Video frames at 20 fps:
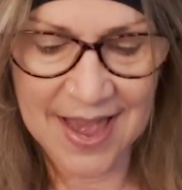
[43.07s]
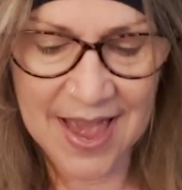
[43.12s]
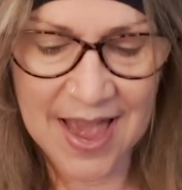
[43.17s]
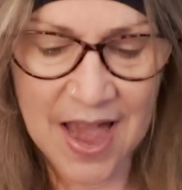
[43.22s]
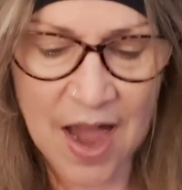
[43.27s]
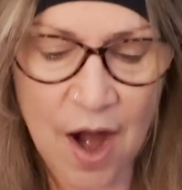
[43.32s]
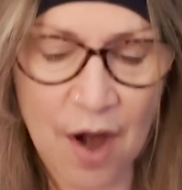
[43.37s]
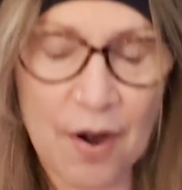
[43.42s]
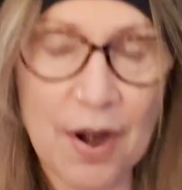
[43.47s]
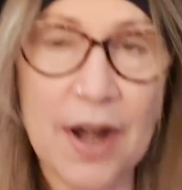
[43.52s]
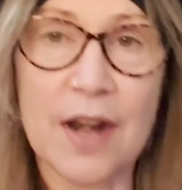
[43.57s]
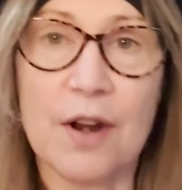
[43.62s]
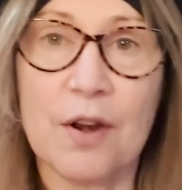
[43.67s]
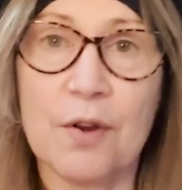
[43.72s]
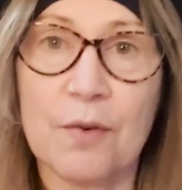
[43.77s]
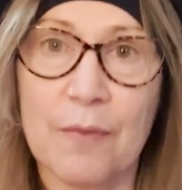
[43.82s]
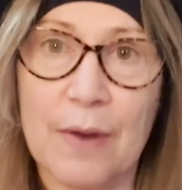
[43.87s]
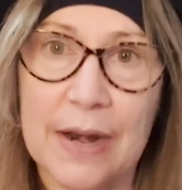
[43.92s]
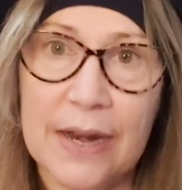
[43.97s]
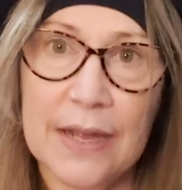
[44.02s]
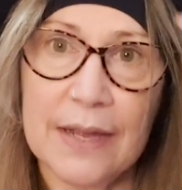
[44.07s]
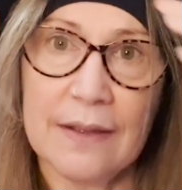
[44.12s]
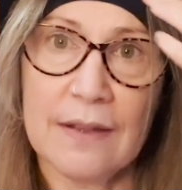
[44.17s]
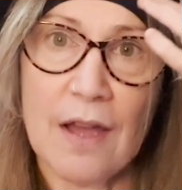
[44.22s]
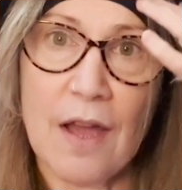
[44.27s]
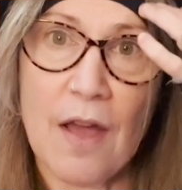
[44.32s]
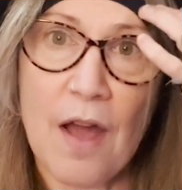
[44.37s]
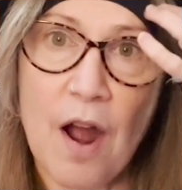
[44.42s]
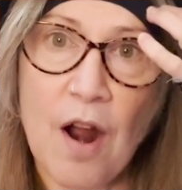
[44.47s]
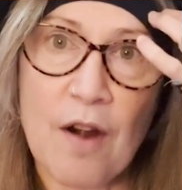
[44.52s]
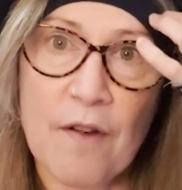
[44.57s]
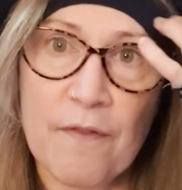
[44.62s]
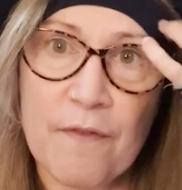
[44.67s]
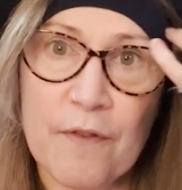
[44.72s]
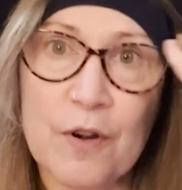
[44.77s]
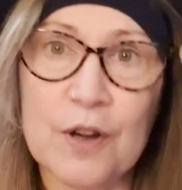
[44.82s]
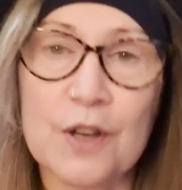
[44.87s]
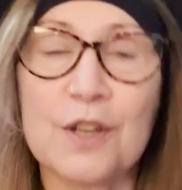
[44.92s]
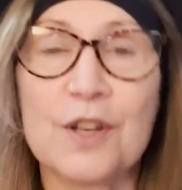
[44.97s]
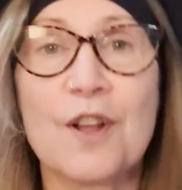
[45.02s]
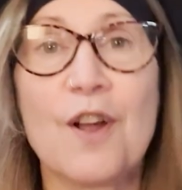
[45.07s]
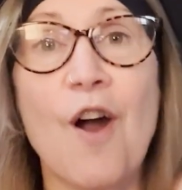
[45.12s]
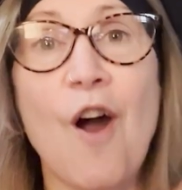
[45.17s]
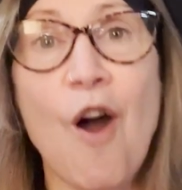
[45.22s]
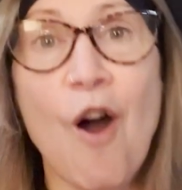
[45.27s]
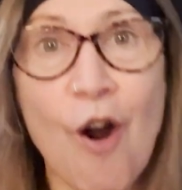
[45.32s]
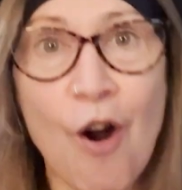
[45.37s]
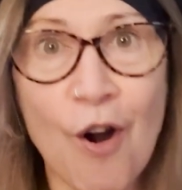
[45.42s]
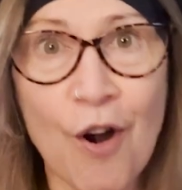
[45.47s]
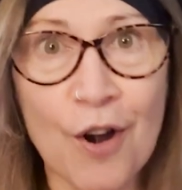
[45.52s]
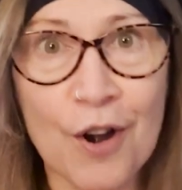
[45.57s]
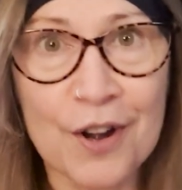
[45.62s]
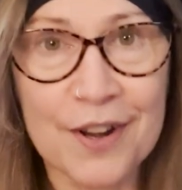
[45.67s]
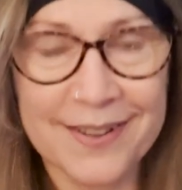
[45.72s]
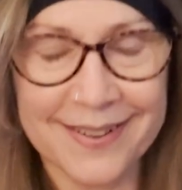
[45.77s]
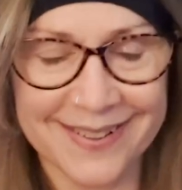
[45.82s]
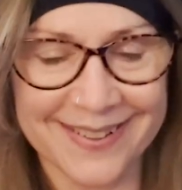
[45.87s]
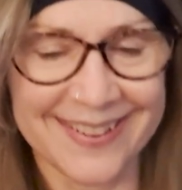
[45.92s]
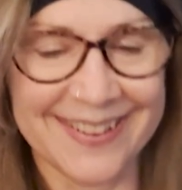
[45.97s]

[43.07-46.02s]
All right, are you ready? Our first card.